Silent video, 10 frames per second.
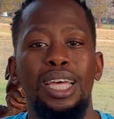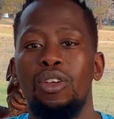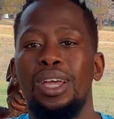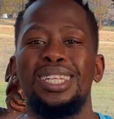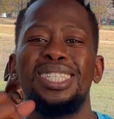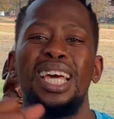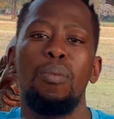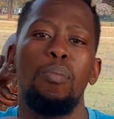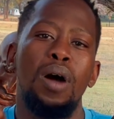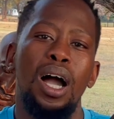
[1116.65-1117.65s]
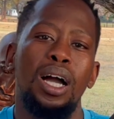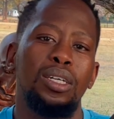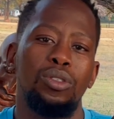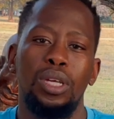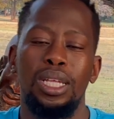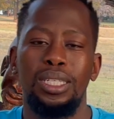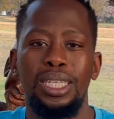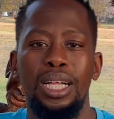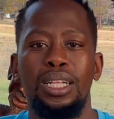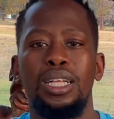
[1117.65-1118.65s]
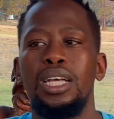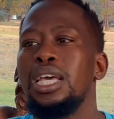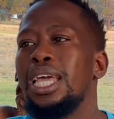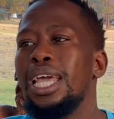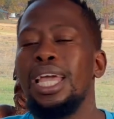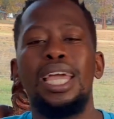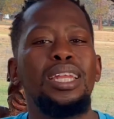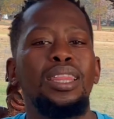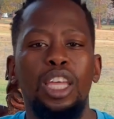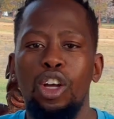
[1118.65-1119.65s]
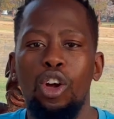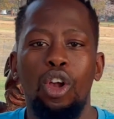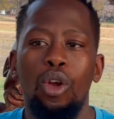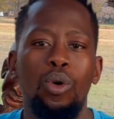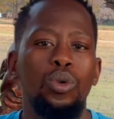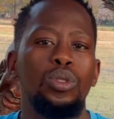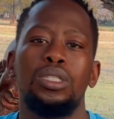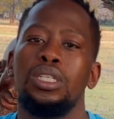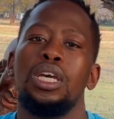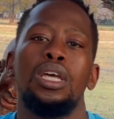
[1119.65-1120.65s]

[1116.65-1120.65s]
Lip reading: You can sell mugs, you can sell anything, clothes,